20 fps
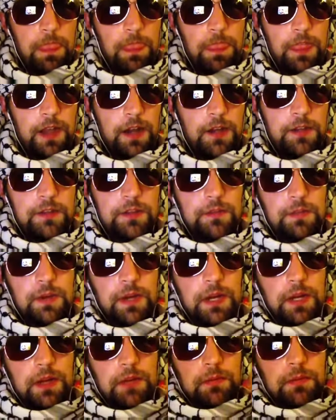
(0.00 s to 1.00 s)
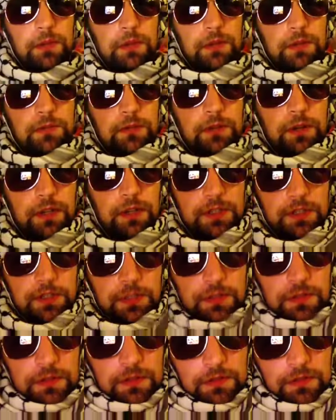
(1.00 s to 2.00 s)
That is the body and blood of
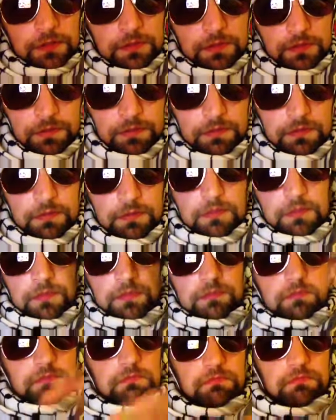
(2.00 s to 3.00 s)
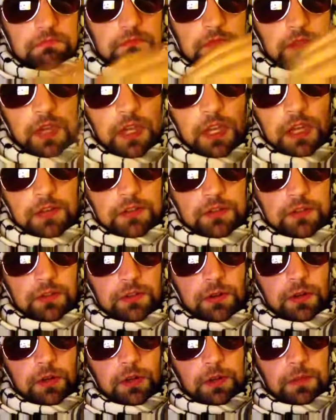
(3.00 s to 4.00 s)
Christ. End of story.